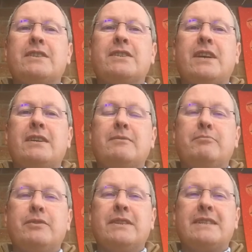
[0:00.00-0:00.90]
Shan
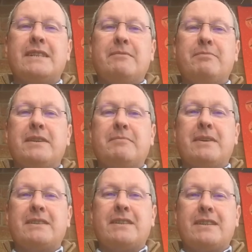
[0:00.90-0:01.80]
Buddhist Temple in
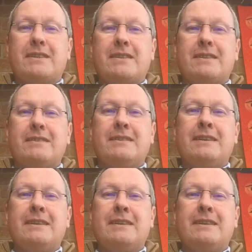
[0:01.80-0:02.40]
Manchester